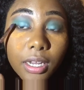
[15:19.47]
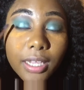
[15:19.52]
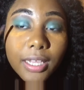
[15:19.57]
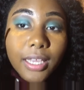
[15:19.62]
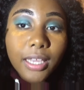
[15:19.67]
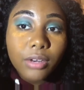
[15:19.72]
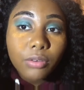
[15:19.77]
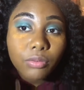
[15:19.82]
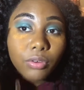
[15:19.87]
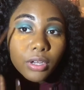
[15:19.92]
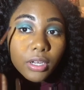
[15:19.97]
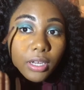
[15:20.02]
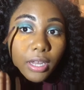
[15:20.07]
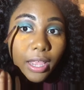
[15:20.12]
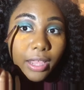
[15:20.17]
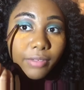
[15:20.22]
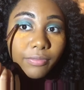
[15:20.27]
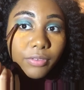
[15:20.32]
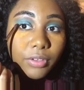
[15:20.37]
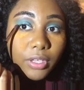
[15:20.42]
like in real
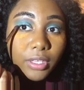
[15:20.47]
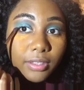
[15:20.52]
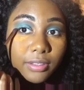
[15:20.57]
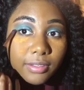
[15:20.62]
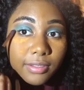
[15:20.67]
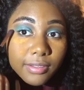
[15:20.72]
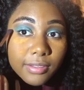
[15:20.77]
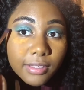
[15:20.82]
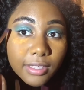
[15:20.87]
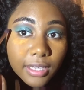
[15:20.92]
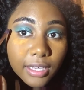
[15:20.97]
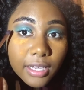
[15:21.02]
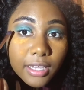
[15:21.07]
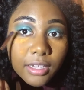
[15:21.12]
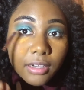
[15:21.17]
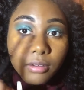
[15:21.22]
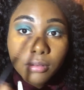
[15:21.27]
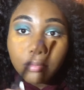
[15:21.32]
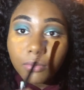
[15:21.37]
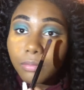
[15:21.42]
life you can see
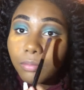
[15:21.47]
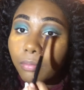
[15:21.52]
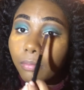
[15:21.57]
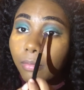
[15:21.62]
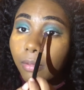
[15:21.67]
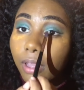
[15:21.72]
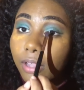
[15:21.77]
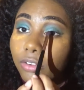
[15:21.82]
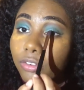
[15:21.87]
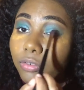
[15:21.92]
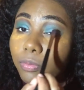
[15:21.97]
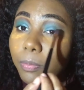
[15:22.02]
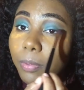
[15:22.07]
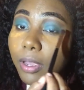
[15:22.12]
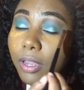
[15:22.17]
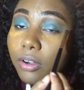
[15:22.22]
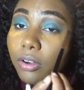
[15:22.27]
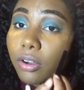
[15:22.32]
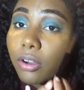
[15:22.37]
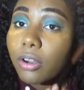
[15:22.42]
it much
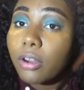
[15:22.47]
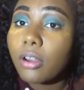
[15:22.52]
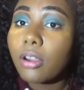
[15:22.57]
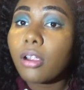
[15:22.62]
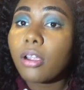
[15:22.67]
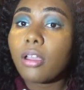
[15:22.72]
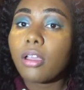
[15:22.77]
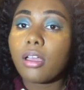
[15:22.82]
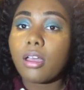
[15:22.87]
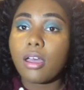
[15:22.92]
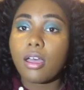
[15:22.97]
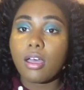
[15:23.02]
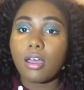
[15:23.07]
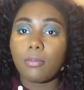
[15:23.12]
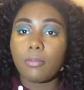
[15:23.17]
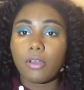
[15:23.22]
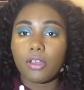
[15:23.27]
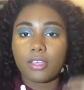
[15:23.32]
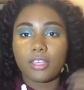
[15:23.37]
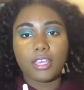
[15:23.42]
better.
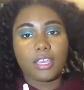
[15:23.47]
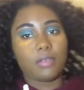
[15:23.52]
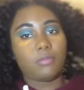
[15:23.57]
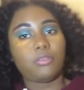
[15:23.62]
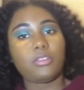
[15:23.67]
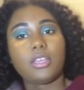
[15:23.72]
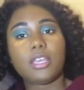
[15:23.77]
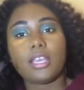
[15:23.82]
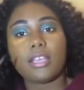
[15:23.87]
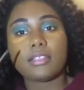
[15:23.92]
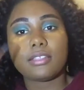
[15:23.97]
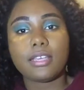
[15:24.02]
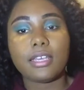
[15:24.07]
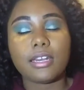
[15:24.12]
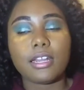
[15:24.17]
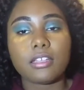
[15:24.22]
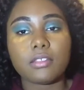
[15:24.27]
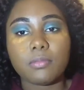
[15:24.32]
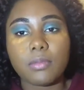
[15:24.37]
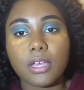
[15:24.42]
On camera you can't see
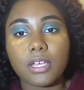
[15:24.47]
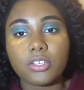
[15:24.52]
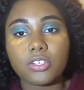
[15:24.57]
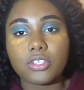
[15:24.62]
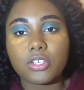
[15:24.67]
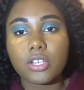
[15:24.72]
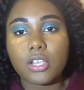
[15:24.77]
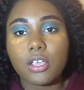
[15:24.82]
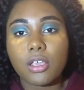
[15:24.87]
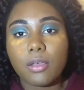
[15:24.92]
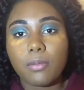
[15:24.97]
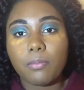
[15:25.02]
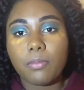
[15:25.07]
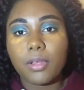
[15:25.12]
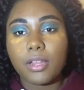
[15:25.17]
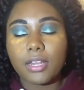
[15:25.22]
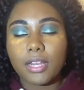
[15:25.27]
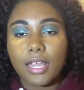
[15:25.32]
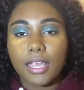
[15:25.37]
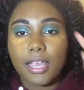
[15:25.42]
it as much,
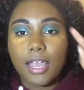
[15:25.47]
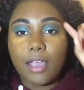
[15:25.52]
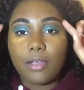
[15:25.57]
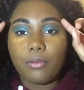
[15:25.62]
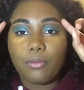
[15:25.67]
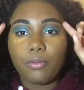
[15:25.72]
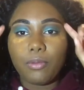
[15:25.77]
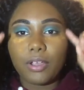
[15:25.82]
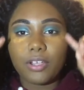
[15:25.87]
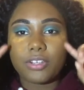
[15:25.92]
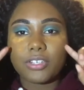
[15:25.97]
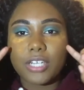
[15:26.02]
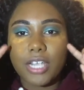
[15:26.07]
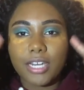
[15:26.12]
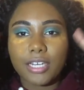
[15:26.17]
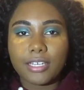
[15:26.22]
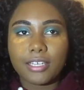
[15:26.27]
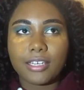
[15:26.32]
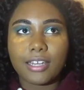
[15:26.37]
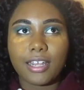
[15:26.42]
but like I wish
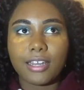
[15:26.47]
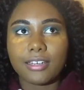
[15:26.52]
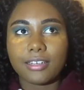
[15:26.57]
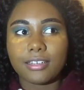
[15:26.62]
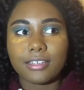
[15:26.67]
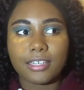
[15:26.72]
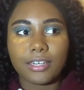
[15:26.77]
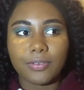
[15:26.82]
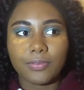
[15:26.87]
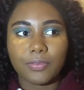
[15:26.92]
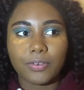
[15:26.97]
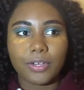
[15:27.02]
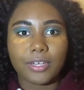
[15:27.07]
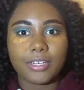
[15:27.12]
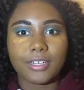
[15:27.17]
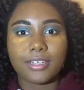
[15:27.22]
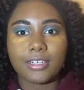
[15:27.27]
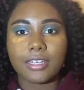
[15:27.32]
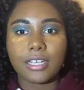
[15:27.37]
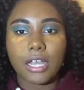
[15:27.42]
I'd done
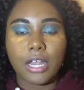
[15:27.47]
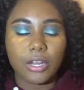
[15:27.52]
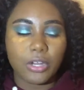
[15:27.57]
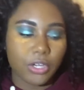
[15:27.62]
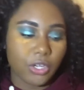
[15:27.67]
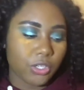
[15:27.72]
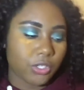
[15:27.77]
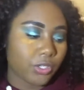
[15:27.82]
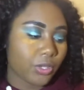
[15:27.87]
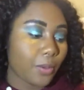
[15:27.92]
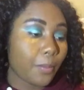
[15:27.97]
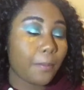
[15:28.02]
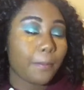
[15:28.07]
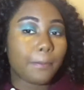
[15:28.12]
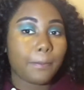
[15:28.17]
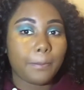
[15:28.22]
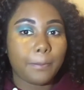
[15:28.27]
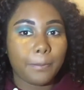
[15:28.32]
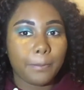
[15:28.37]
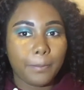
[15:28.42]
different colors,
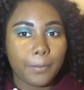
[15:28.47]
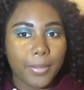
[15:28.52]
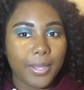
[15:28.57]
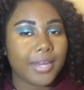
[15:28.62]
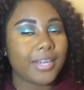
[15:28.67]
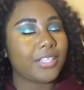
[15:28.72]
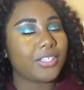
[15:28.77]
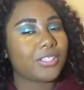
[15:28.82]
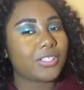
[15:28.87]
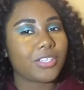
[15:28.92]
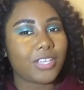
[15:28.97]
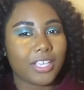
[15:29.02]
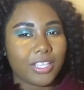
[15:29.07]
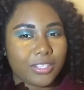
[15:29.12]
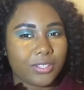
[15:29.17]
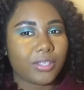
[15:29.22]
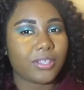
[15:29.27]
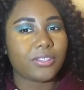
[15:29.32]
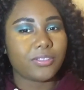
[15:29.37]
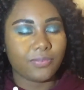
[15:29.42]
but
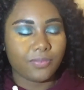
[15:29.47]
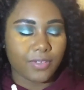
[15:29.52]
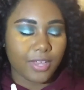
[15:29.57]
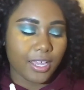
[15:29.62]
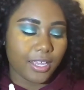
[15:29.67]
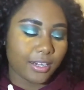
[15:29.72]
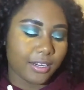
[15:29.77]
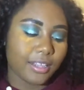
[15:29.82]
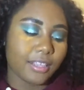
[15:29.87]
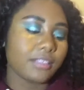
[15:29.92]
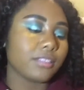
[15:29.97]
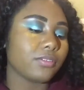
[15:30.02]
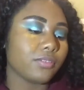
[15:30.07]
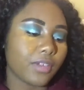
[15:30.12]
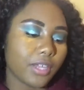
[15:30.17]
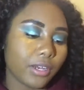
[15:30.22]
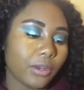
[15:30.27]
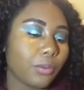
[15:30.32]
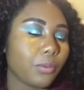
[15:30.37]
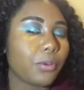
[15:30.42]
it's fine. It's
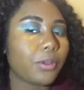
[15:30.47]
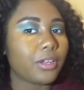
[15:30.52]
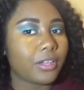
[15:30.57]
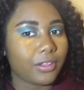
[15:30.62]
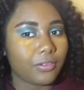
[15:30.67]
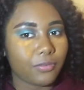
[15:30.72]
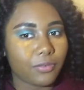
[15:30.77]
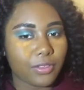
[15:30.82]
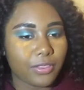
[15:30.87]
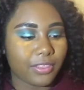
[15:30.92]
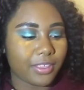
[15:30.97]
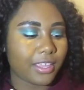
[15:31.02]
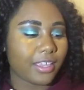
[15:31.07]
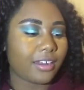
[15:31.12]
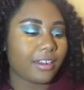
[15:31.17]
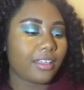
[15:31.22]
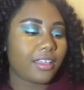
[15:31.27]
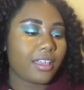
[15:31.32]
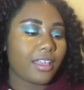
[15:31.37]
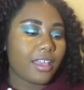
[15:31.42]
fine. We'll live with
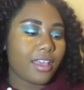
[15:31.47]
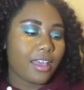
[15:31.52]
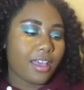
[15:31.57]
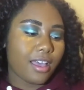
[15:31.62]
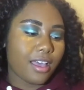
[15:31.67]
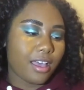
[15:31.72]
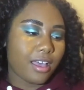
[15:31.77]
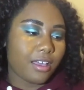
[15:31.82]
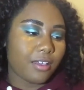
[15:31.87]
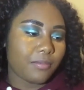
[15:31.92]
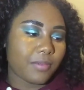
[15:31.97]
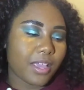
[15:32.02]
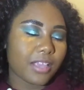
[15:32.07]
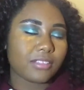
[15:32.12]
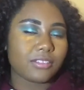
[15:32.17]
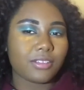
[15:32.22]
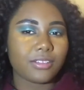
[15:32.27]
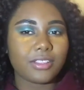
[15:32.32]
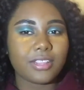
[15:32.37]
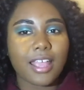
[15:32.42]
it. I
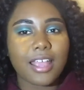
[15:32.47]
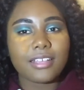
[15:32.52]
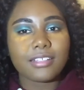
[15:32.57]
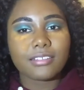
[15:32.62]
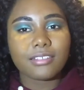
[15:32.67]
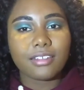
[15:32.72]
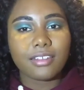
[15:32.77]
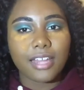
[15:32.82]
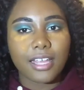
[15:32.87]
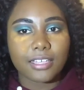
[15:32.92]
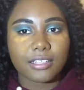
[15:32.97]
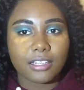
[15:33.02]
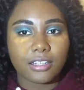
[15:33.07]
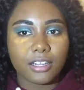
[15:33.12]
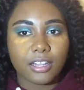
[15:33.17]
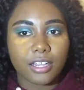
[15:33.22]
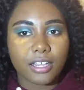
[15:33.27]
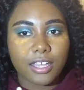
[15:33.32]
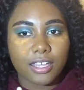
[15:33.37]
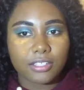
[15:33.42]
still like the
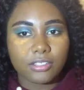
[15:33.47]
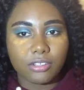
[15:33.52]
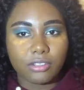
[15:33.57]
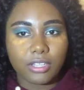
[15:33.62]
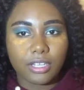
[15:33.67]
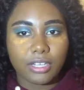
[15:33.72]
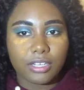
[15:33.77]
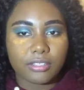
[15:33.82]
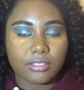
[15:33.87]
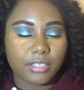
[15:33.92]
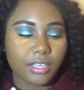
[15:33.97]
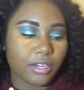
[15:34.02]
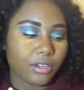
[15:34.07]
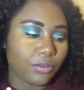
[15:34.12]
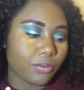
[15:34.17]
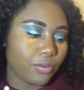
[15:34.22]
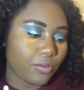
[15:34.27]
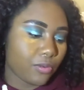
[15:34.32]
look. I still think it's kind of